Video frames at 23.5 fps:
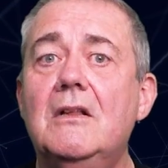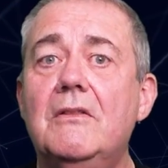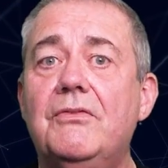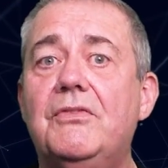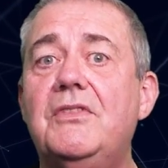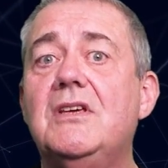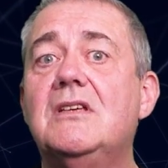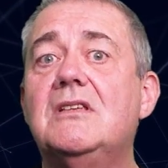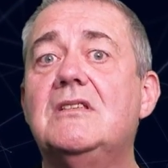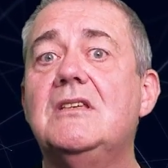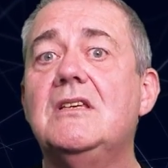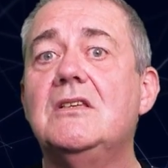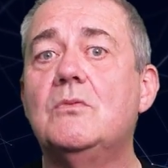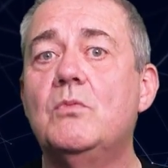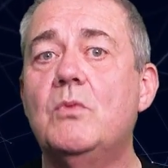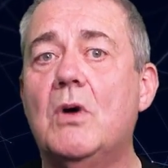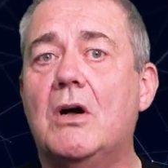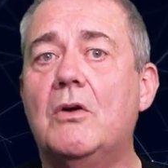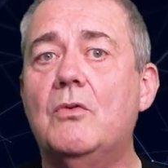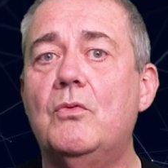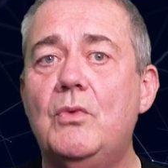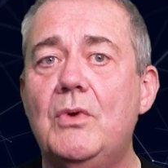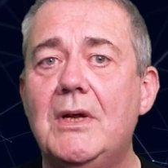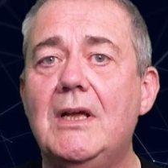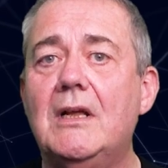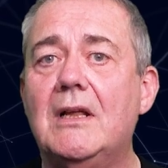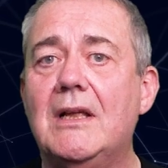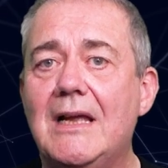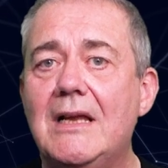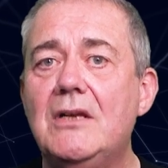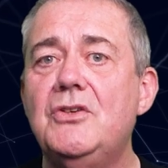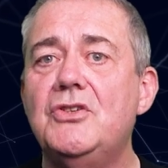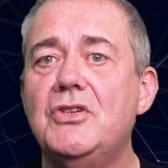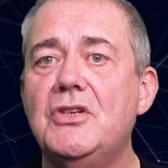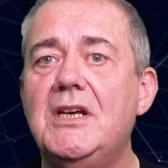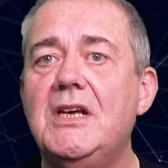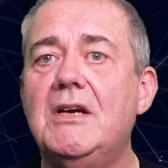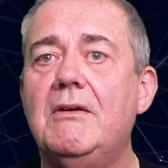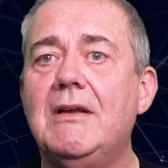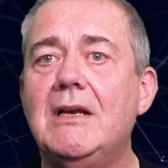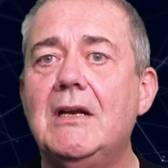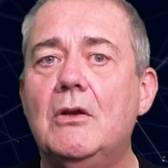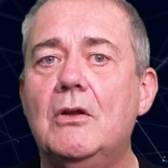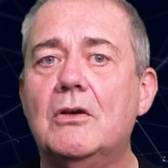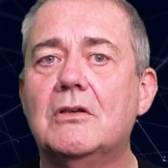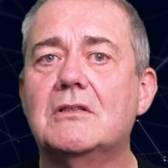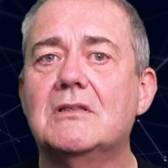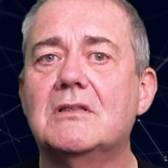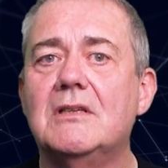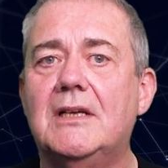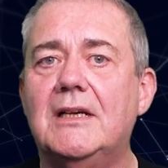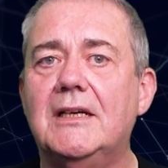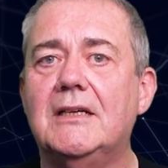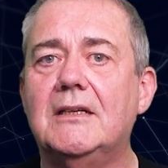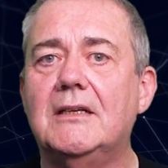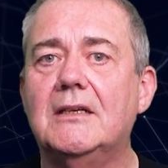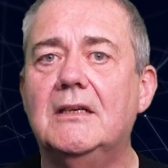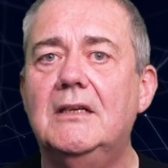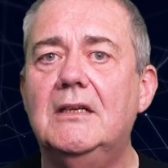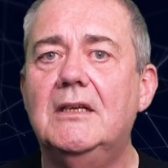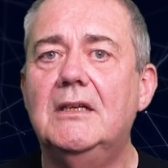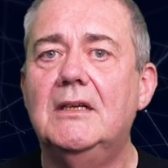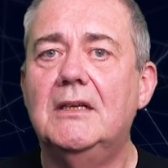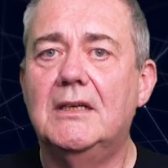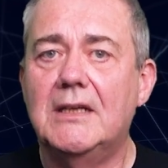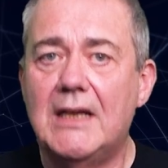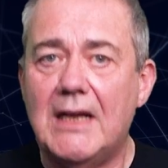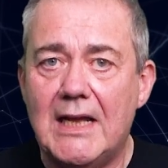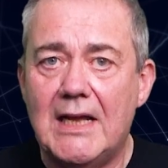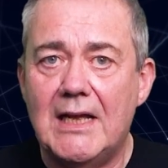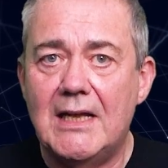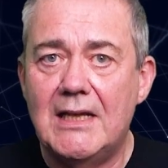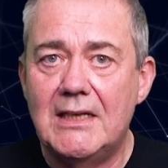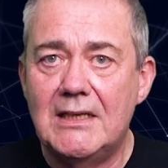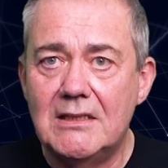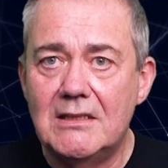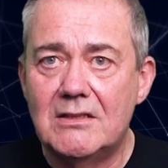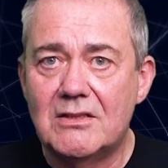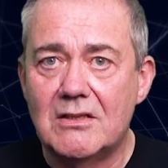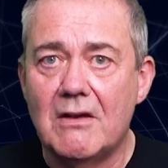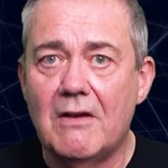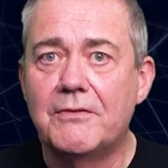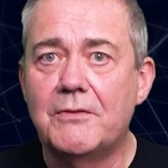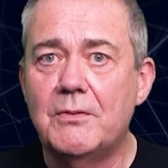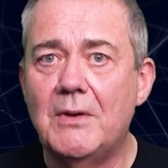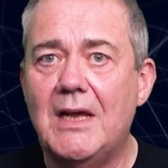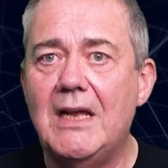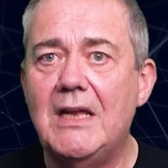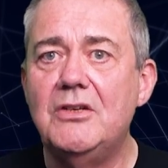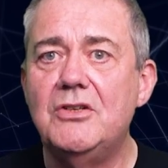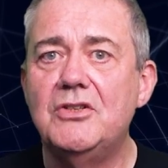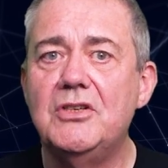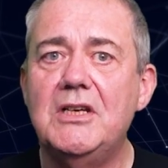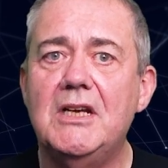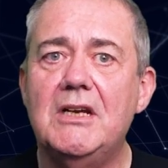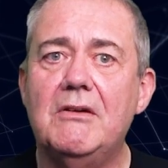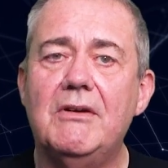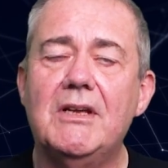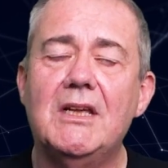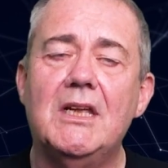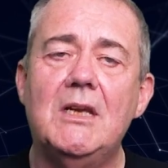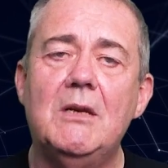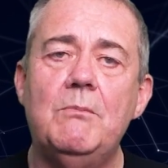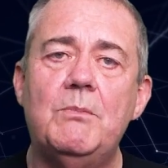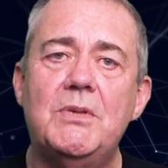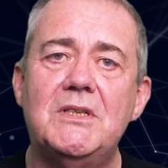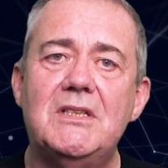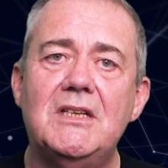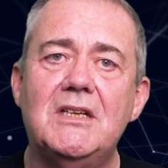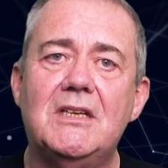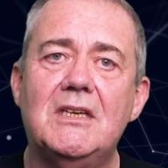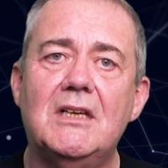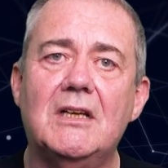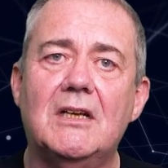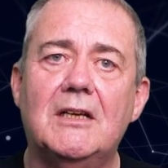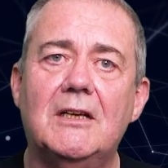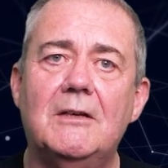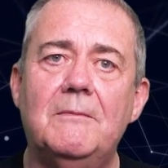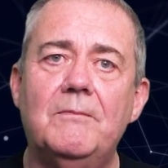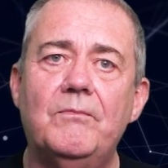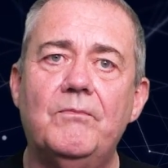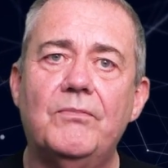This is what real engineering looks like, and software engineering in particular.